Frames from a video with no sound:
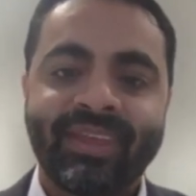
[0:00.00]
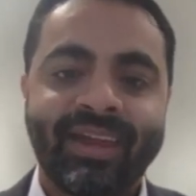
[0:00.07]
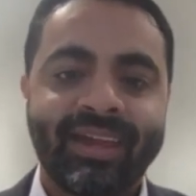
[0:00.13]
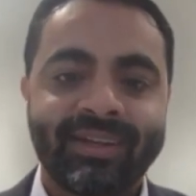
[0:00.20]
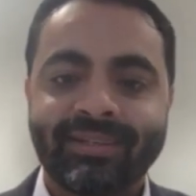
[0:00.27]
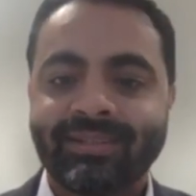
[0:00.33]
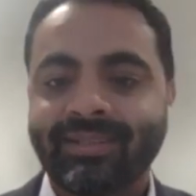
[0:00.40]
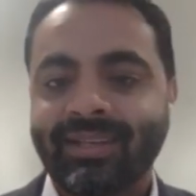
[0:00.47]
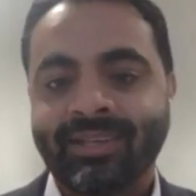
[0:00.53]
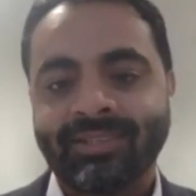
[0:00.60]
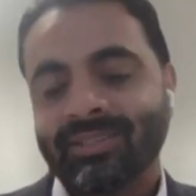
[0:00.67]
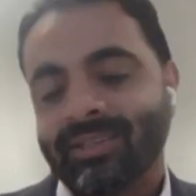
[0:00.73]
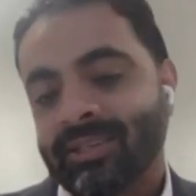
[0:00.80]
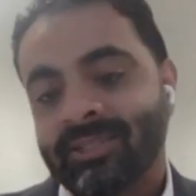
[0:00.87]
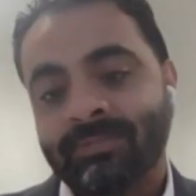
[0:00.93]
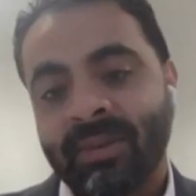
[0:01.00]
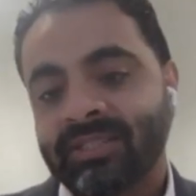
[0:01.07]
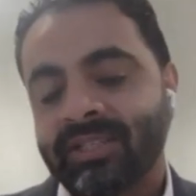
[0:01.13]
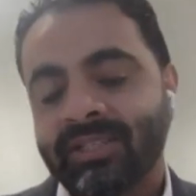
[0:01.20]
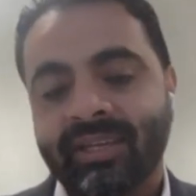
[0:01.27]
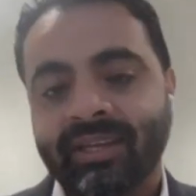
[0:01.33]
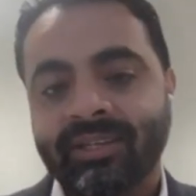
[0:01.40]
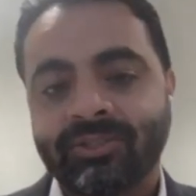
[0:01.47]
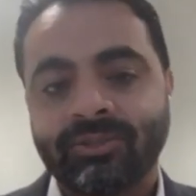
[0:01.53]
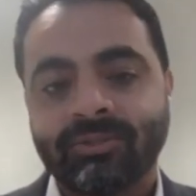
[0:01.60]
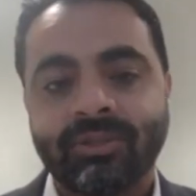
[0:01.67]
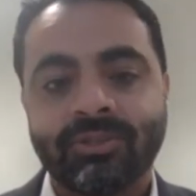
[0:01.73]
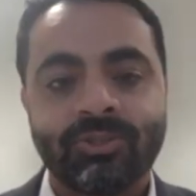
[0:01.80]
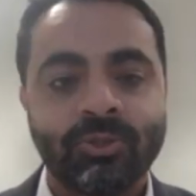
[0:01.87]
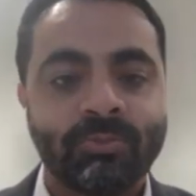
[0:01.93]
And as especially
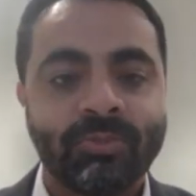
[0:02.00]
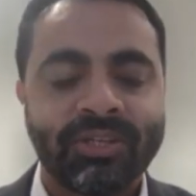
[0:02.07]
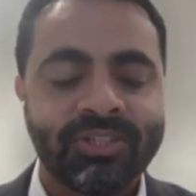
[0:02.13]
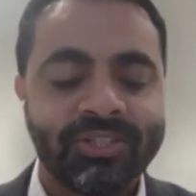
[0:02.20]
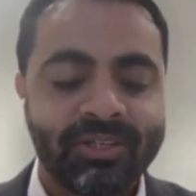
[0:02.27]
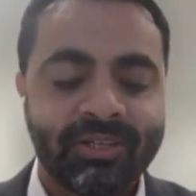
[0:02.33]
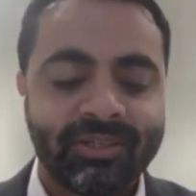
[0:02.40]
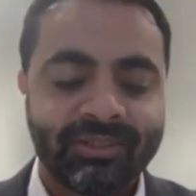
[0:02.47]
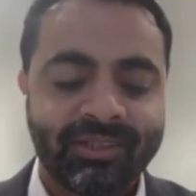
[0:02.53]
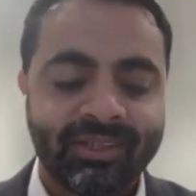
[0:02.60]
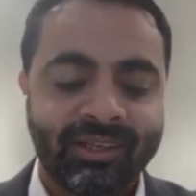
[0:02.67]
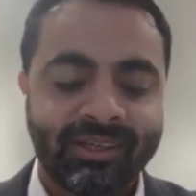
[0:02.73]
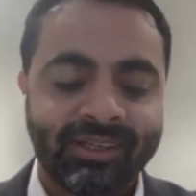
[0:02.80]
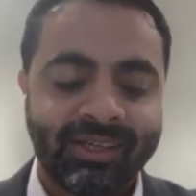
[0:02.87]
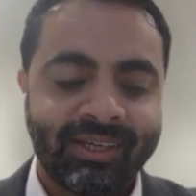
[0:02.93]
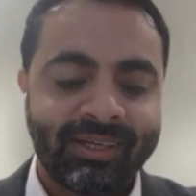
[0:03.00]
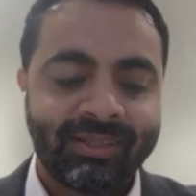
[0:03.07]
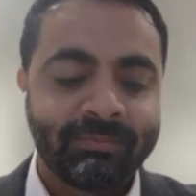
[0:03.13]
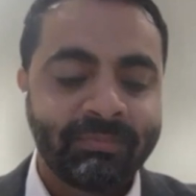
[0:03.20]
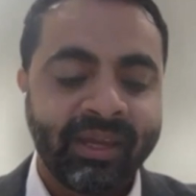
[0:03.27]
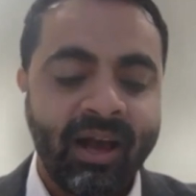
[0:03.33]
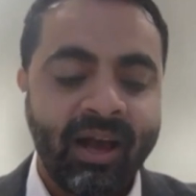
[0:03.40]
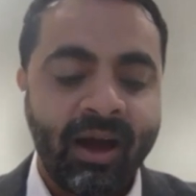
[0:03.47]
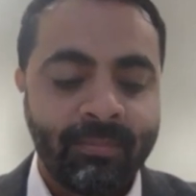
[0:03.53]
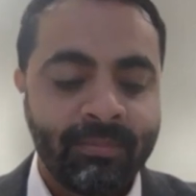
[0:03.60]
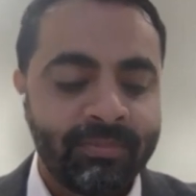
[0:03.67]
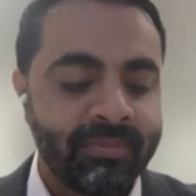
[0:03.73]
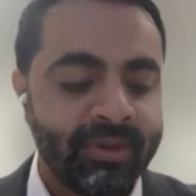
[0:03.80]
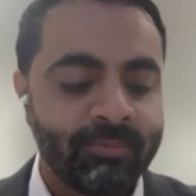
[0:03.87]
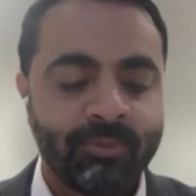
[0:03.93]
as you mentioned, the
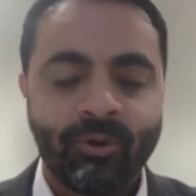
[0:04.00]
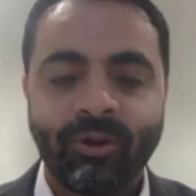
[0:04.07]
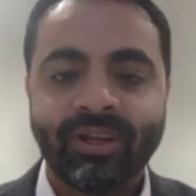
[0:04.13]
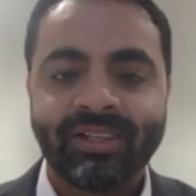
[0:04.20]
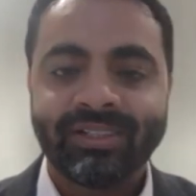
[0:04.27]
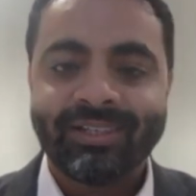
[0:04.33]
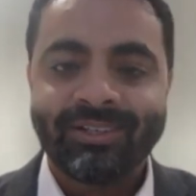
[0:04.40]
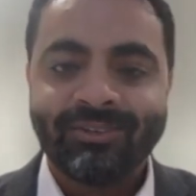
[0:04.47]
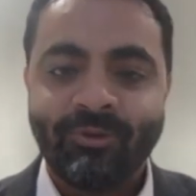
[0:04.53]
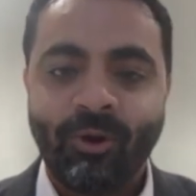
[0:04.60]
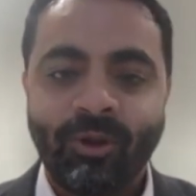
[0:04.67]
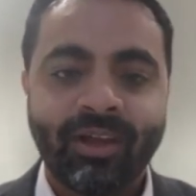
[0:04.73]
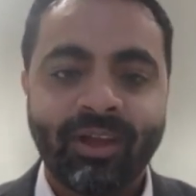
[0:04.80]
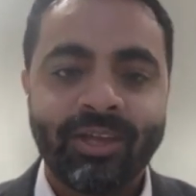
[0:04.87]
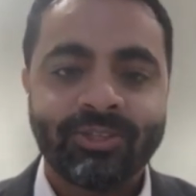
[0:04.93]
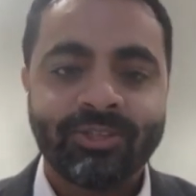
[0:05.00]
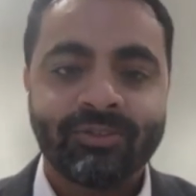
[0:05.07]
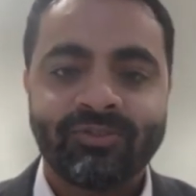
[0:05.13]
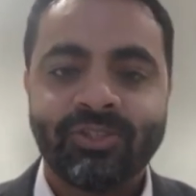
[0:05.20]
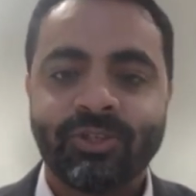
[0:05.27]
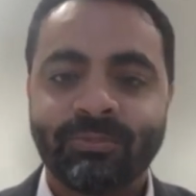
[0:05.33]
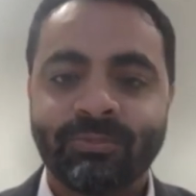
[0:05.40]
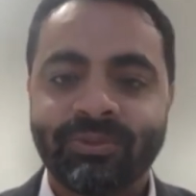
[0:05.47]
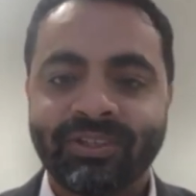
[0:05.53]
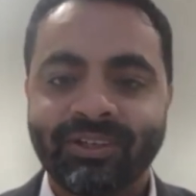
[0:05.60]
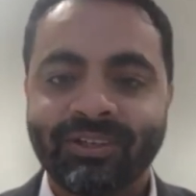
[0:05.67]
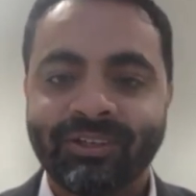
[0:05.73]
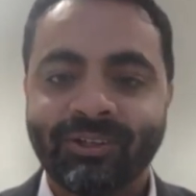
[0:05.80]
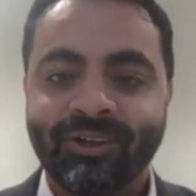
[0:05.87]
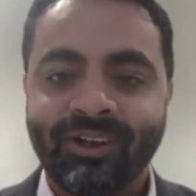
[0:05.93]
become embroiled in all kinds of
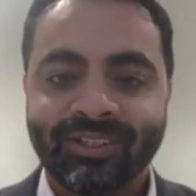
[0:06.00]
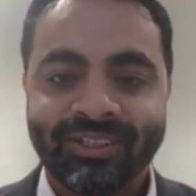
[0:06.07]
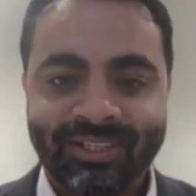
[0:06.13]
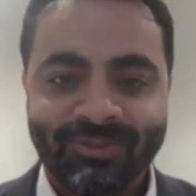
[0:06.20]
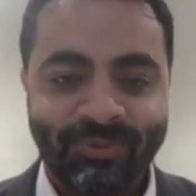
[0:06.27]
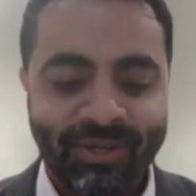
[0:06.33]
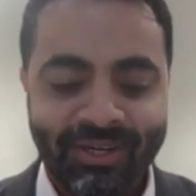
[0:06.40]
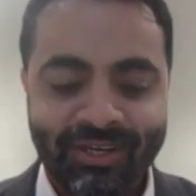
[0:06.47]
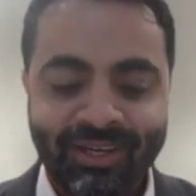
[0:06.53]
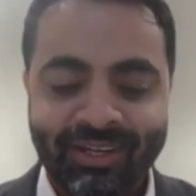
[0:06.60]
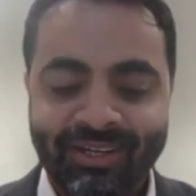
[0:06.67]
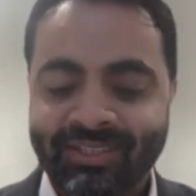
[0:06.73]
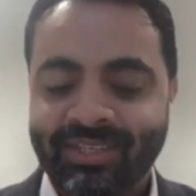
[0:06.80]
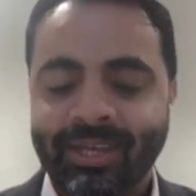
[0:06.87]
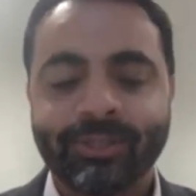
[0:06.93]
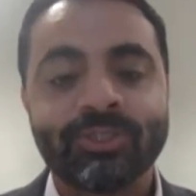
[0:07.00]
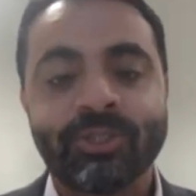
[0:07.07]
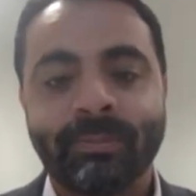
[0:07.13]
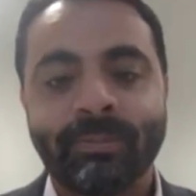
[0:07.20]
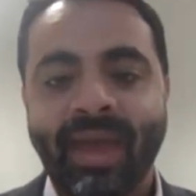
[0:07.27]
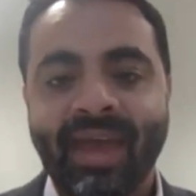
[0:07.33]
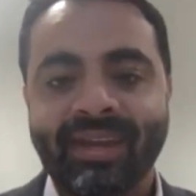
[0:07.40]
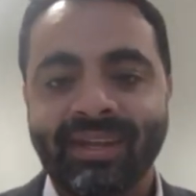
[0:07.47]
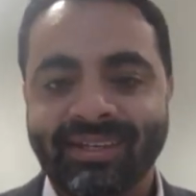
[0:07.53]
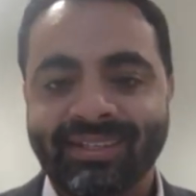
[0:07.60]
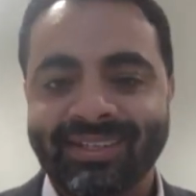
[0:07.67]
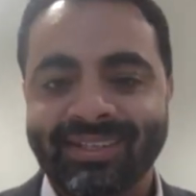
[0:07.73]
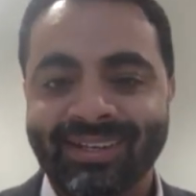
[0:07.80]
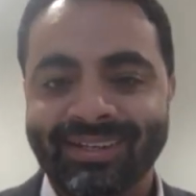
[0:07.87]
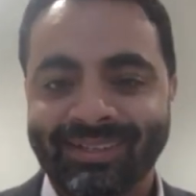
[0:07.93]
geopolitical contests when India decides to ban
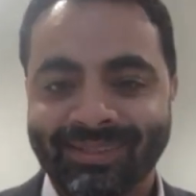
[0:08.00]
it